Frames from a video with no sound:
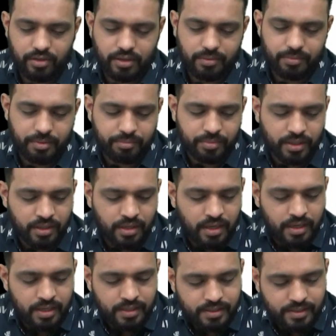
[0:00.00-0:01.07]
Remember,
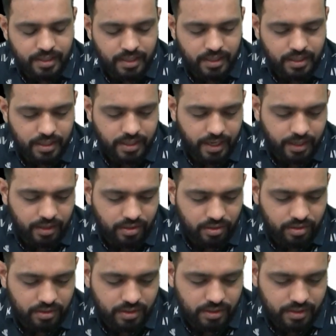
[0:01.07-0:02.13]
ciliary
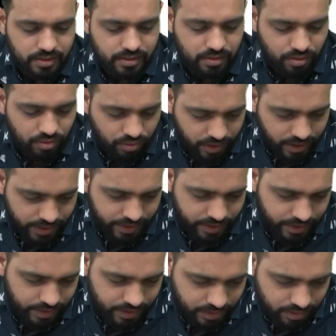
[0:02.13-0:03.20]
ganglion is
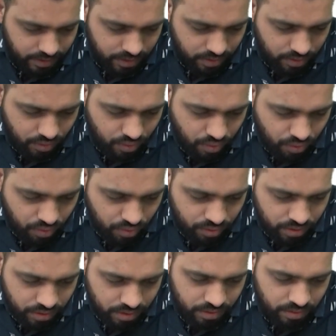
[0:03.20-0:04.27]
located in the
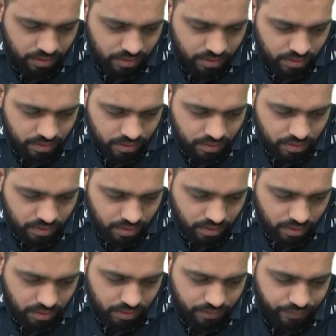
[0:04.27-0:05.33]
cone
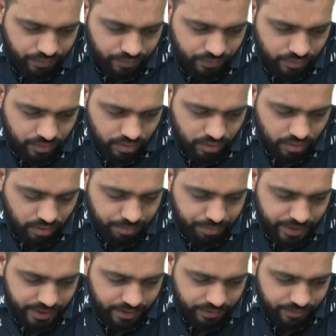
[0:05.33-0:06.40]
of
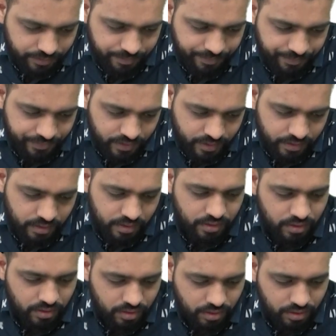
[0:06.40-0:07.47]
orbit,
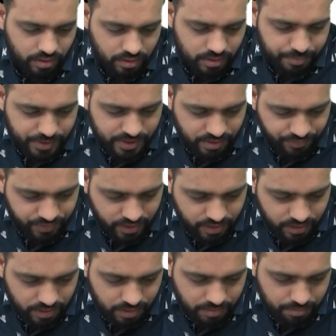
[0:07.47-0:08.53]
or
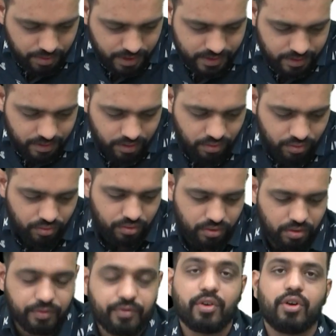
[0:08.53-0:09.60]
specifically muscle cone
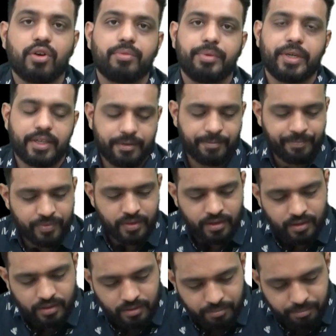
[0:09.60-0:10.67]
of orbit,
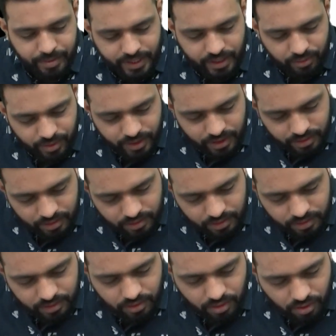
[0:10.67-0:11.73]
between
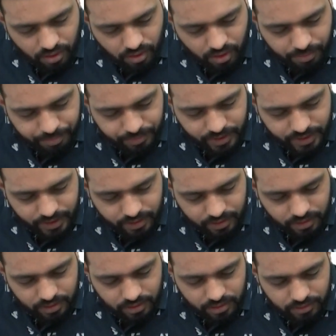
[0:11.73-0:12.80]
the optic
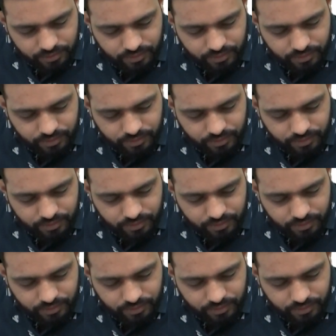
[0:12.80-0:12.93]
nerve